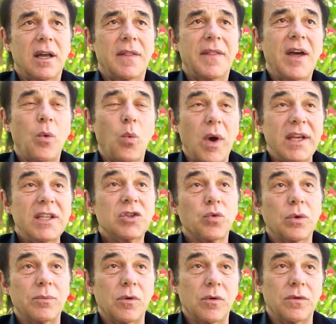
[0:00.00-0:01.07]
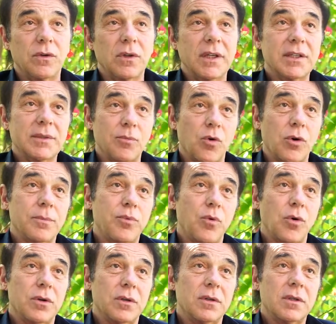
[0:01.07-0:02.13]
that waste removal is more
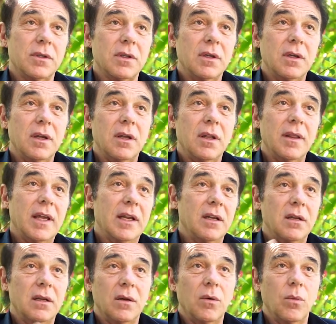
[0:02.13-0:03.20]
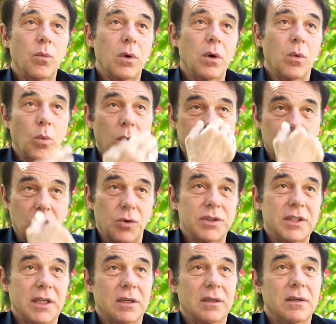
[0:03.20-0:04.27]
important than what goes
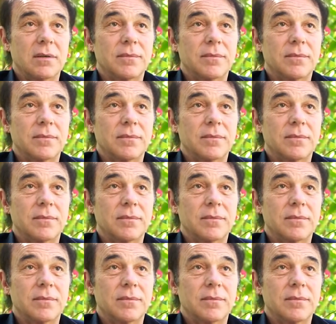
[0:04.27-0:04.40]
in,